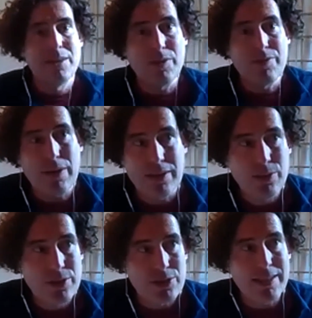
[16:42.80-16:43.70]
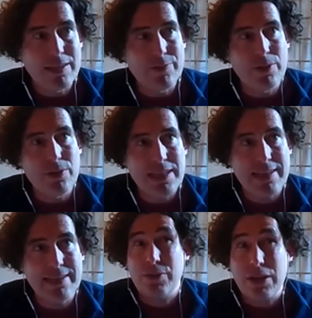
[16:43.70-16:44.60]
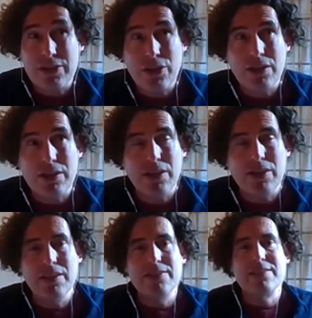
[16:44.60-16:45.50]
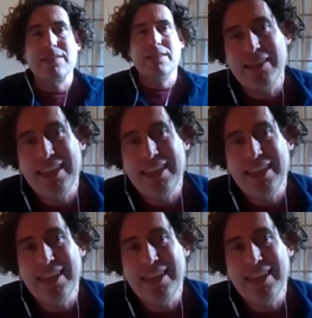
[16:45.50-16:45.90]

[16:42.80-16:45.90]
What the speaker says: We found in user interviews that for our target audience,